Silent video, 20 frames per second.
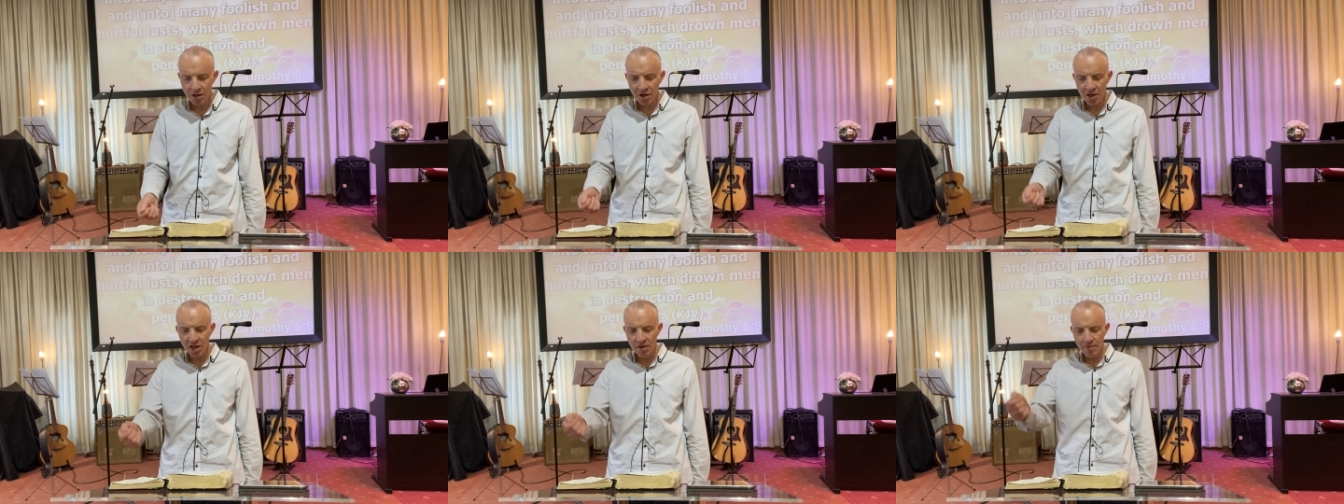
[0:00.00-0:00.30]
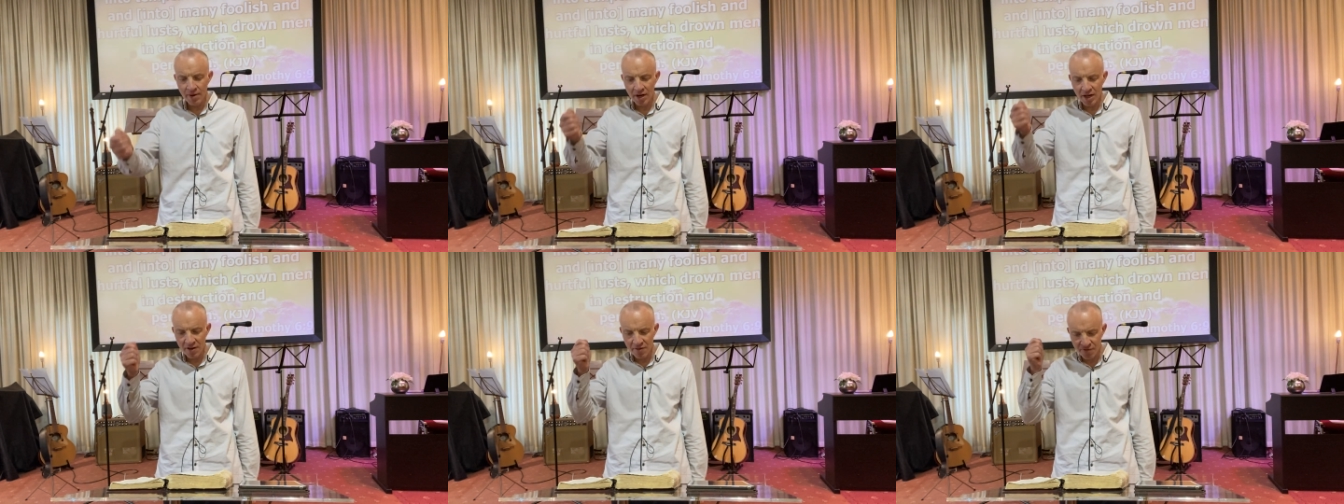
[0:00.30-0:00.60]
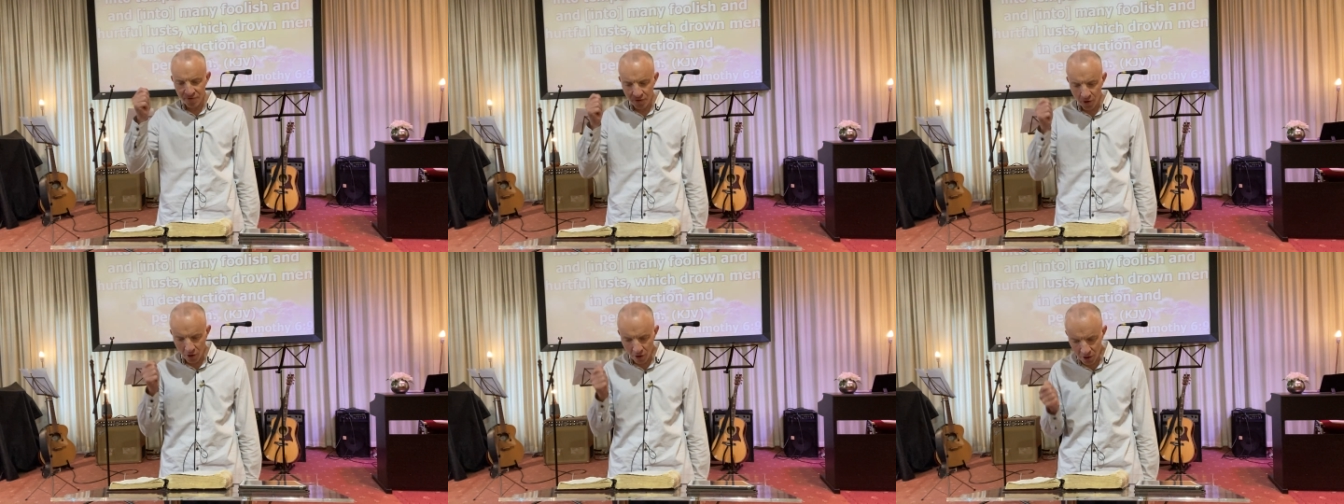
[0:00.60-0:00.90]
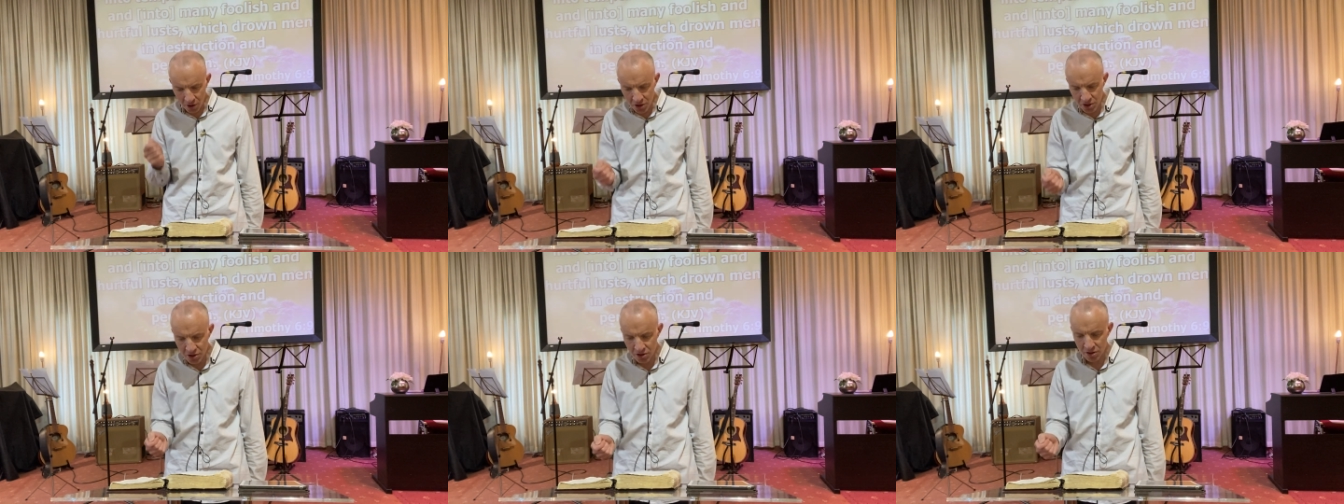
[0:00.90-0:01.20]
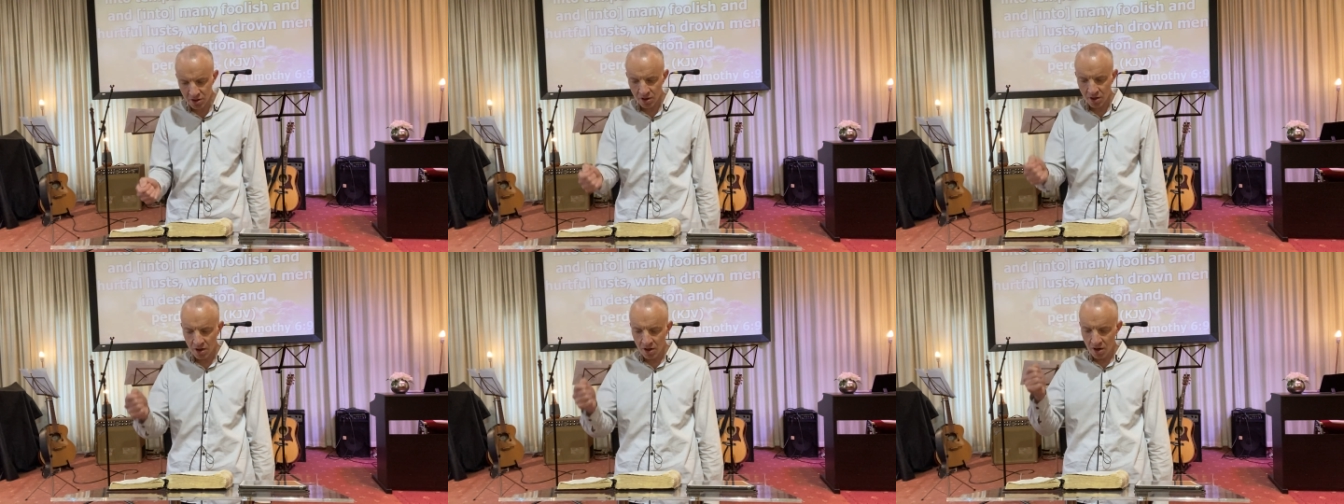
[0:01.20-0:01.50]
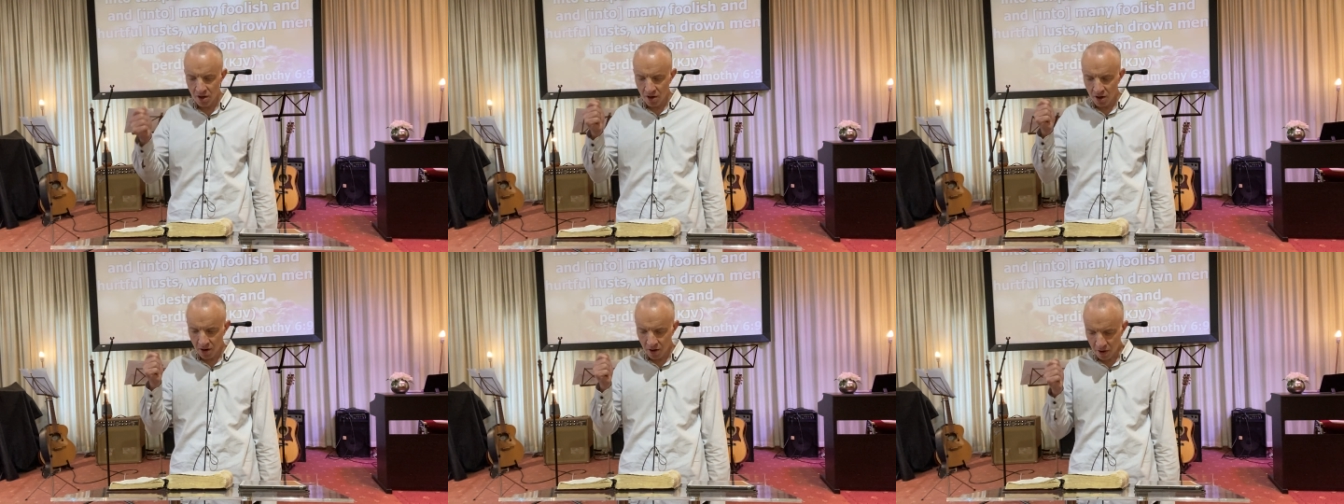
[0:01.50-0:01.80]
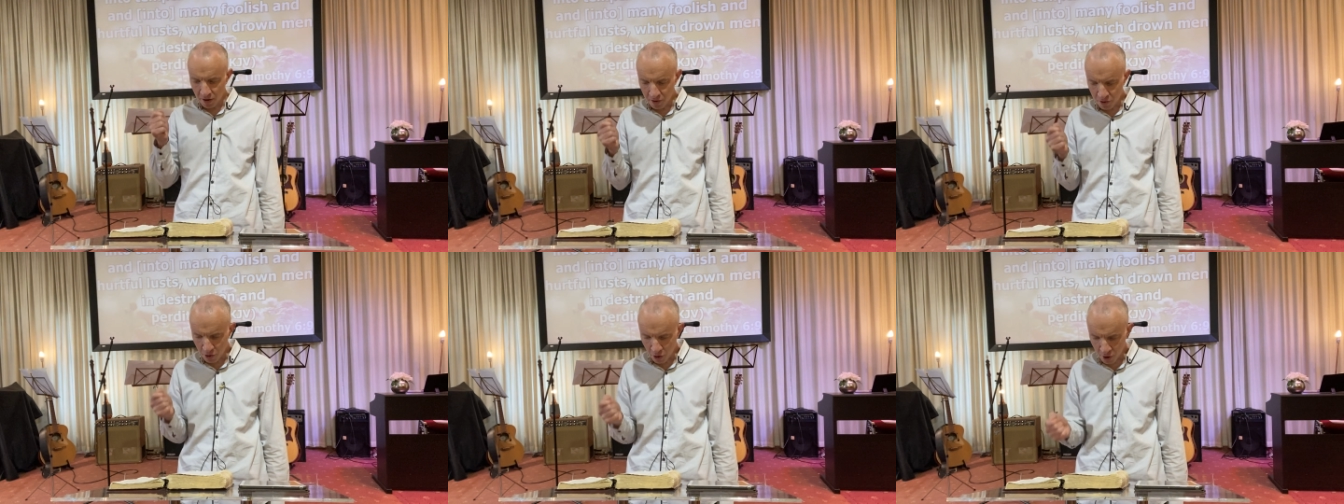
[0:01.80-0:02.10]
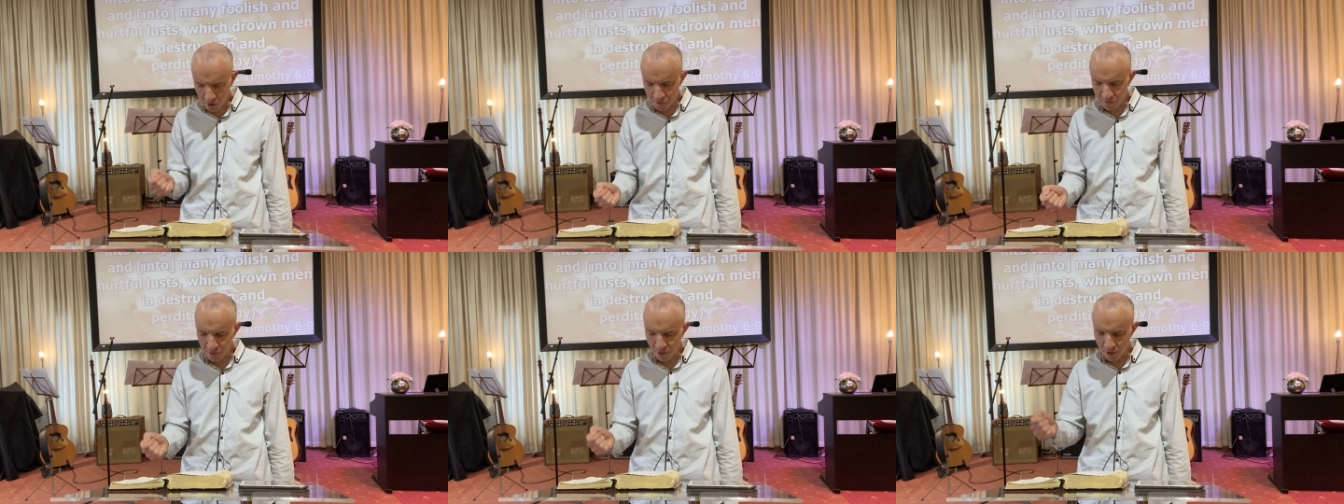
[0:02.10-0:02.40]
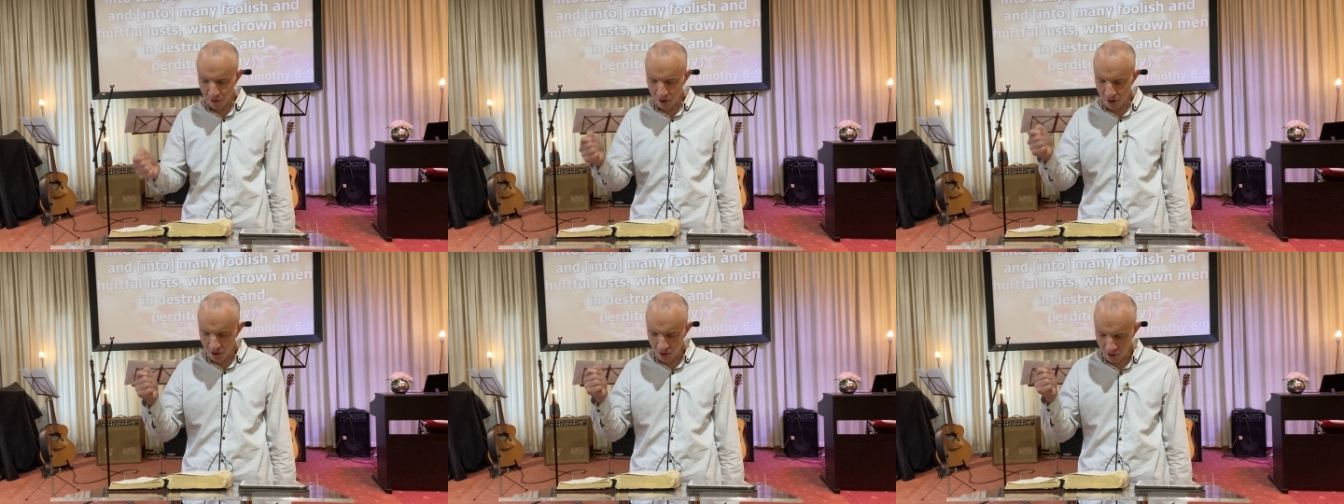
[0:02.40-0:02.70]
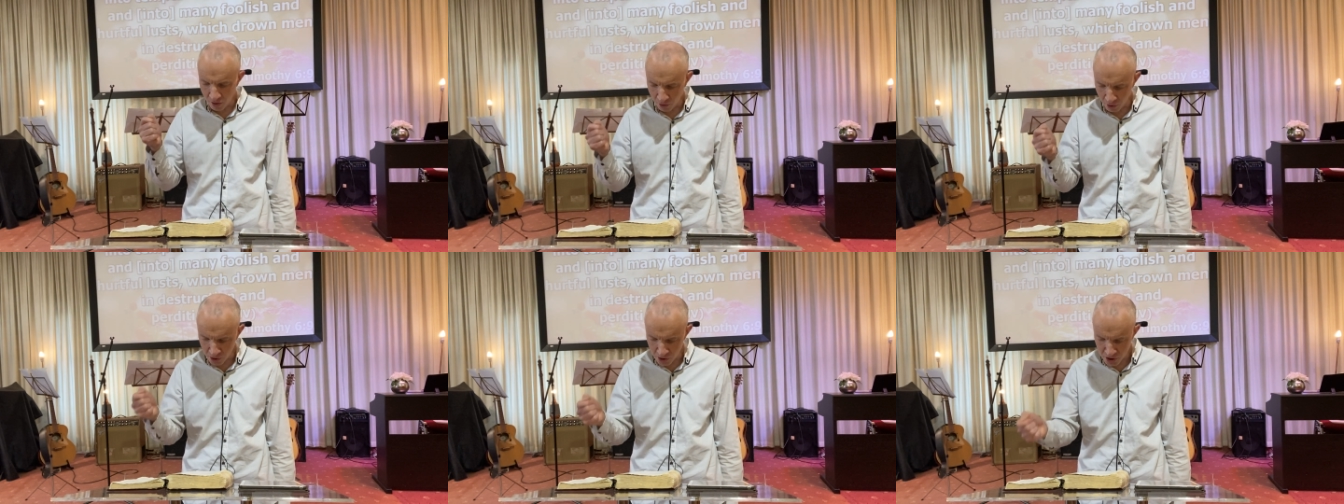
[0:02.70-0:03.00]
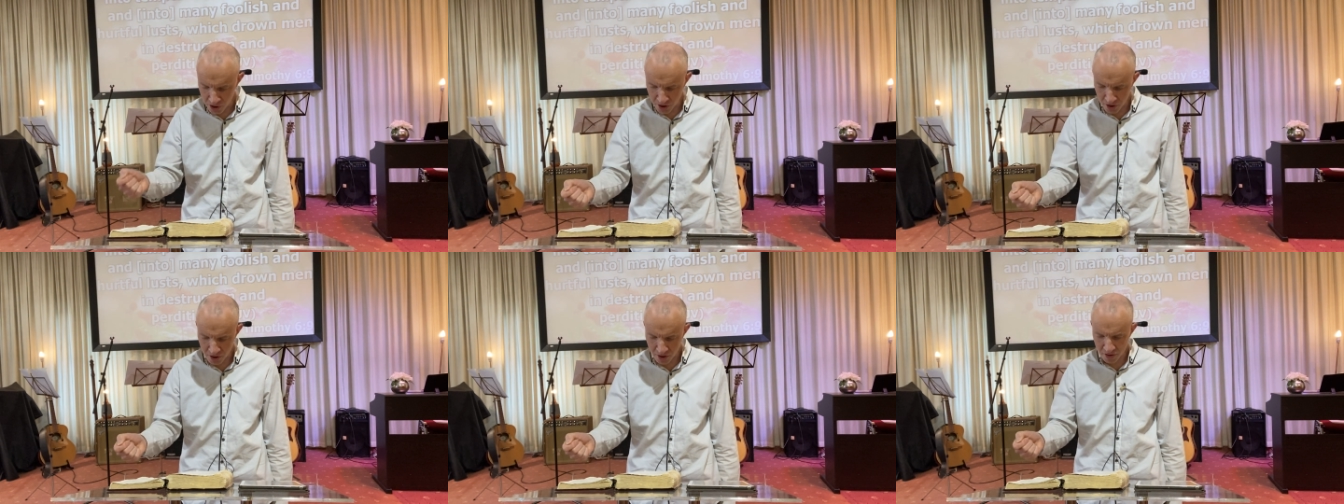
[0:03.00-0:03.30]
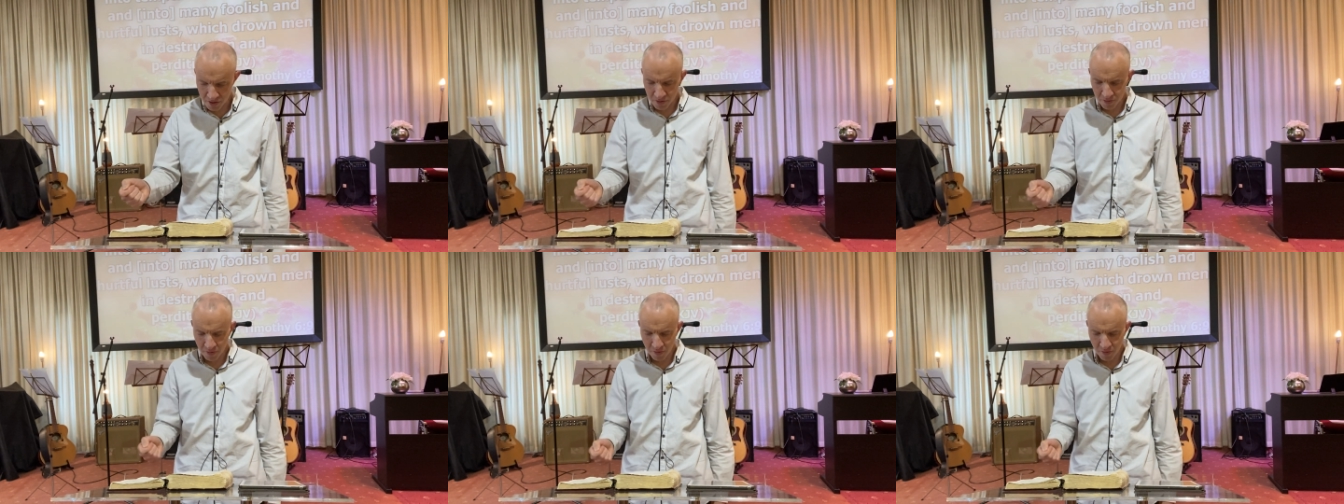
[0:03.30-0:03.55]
and many foolish and hurtful lusts,